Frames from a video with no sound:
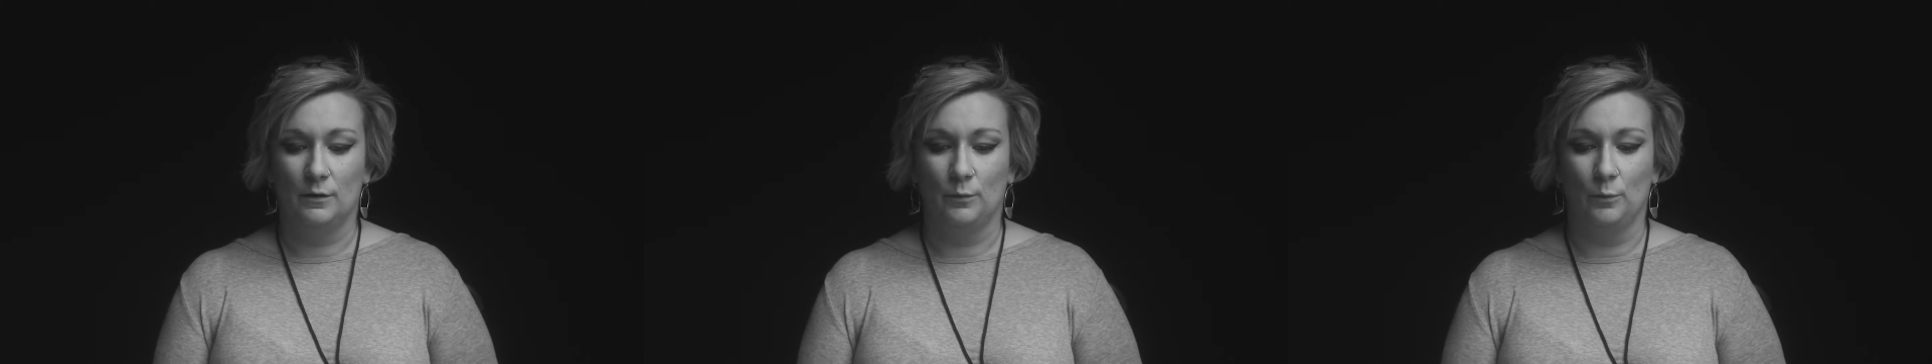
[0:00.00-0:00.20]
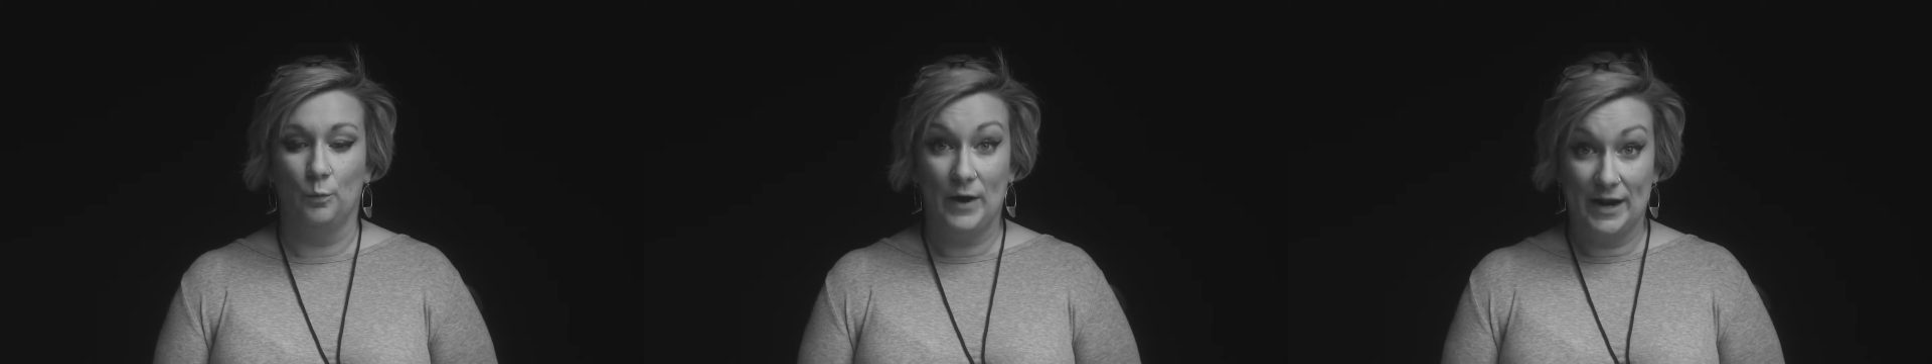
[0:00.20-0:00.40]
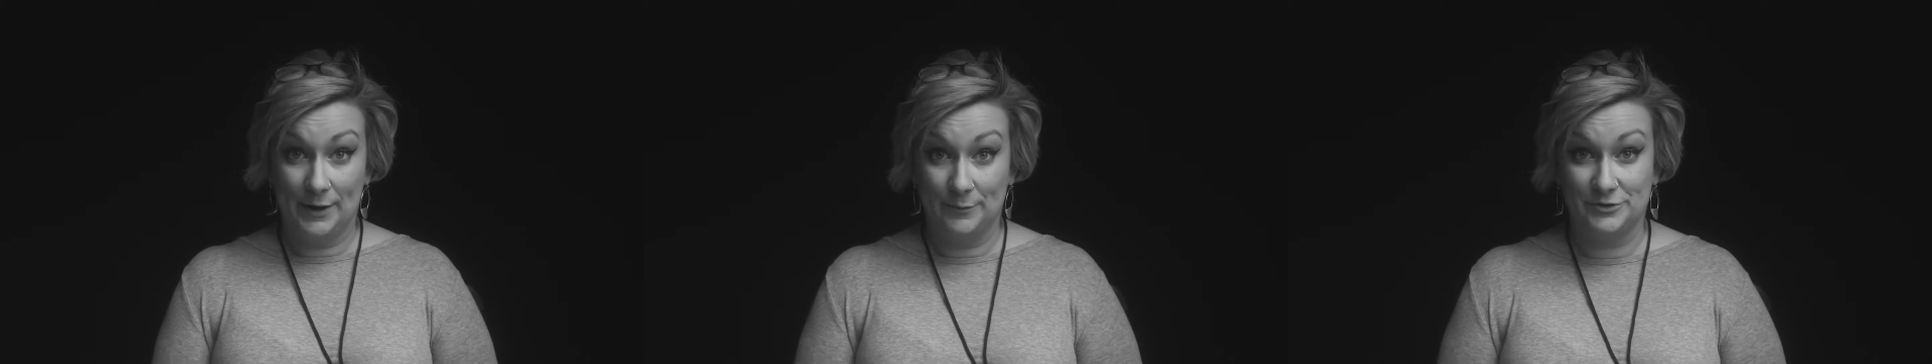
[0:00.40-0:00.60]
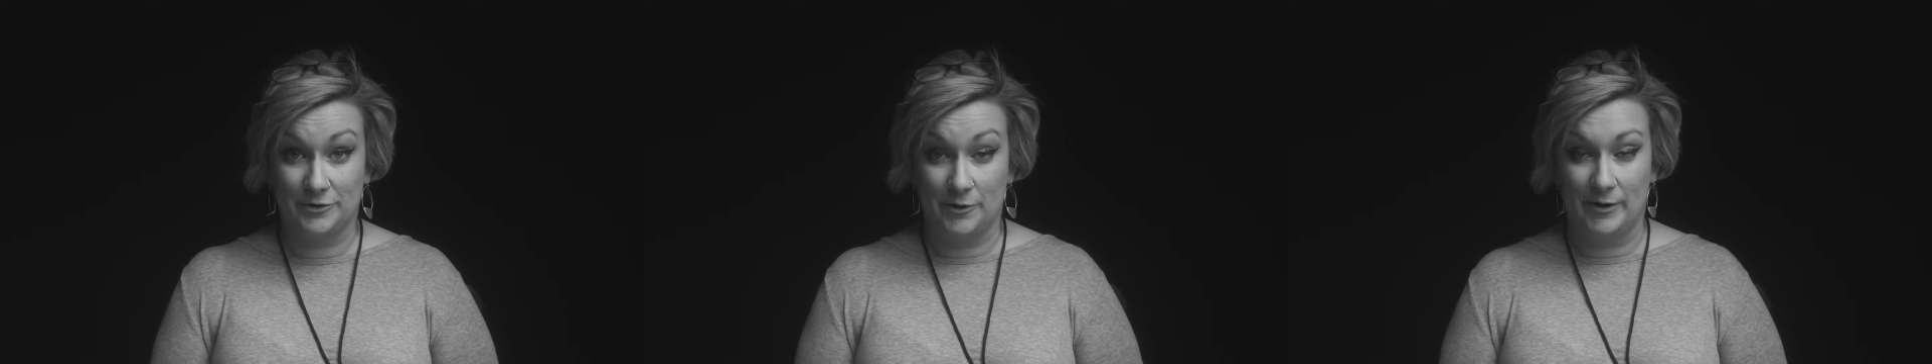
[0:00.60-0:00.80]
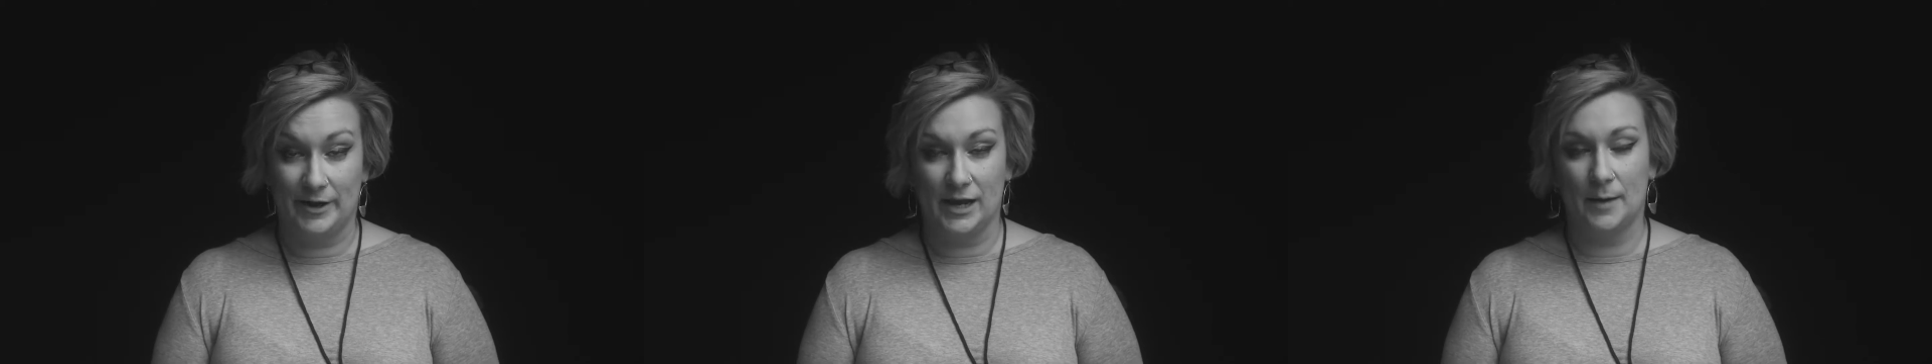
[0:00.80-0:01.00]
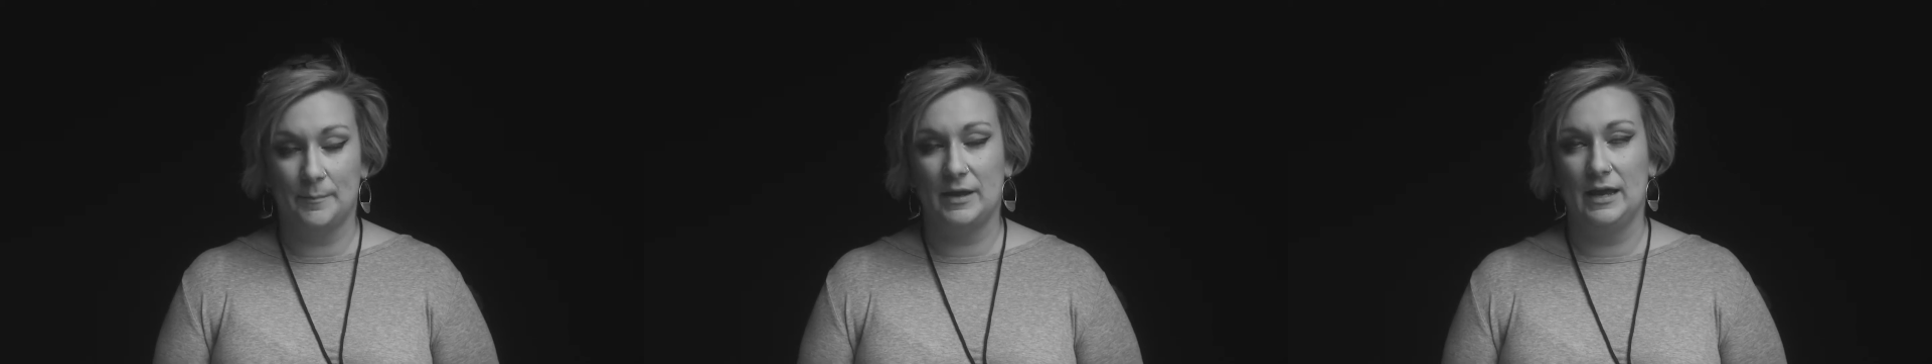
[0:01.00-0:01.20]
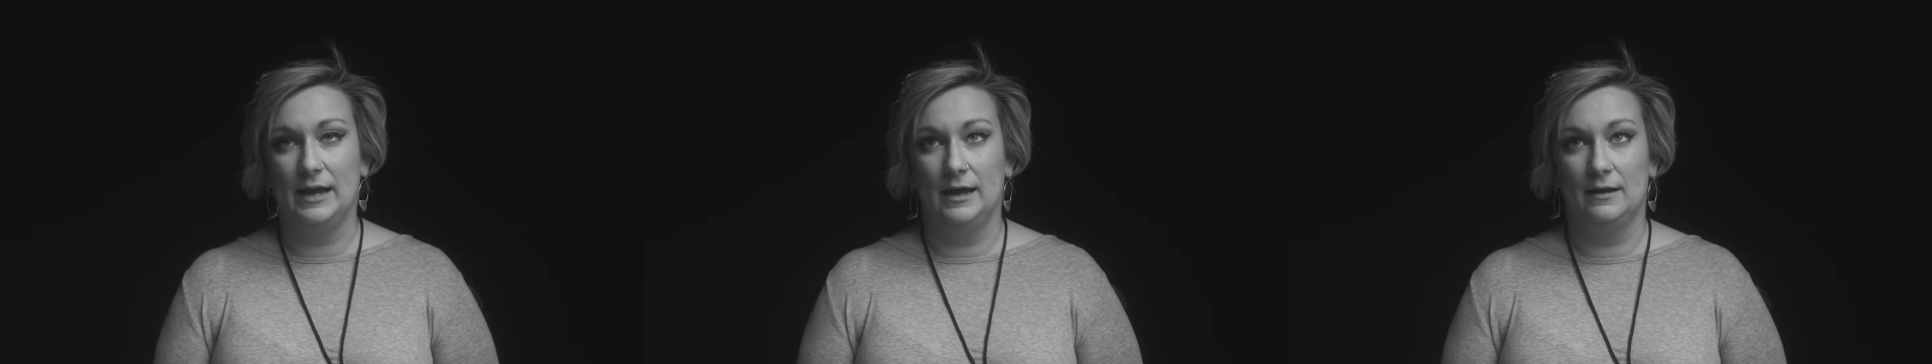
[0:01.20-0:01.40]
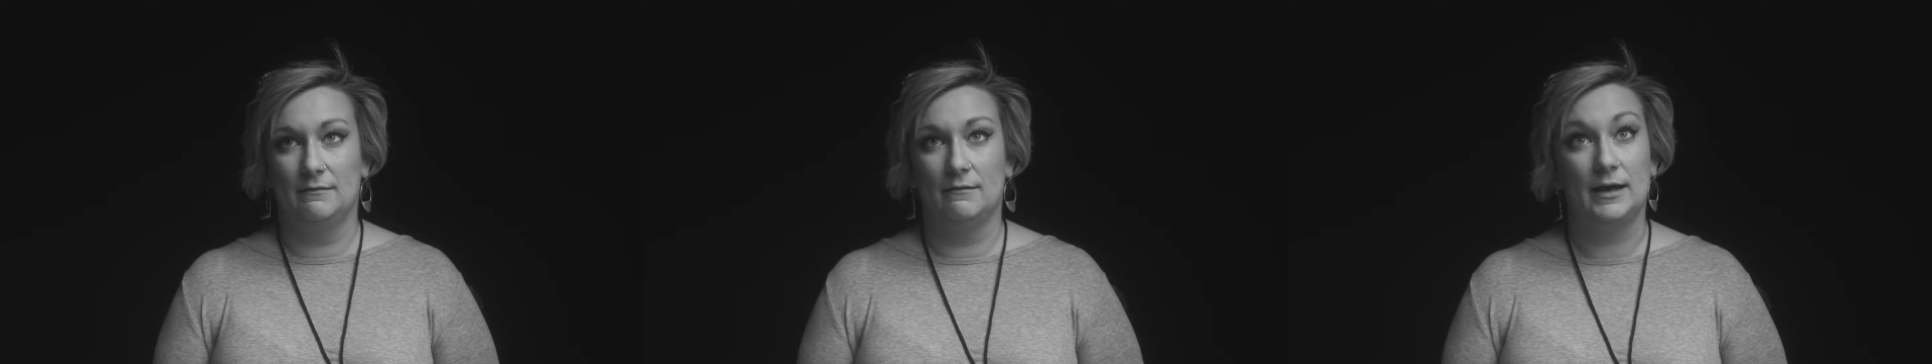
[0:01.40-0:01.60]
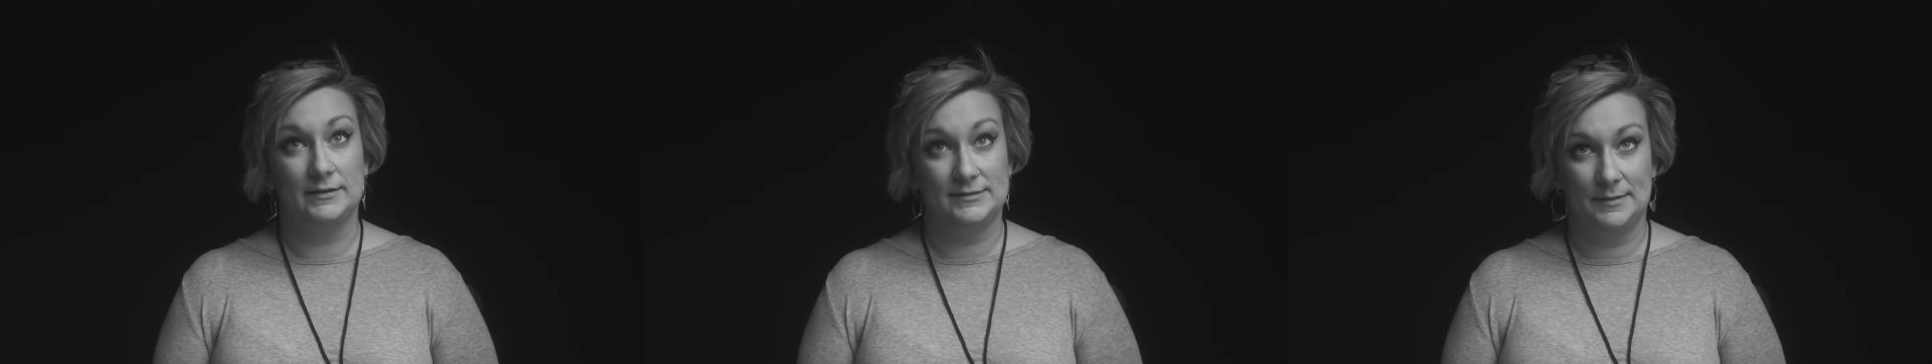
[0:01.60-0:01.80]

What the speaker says: When I was growing up, and like I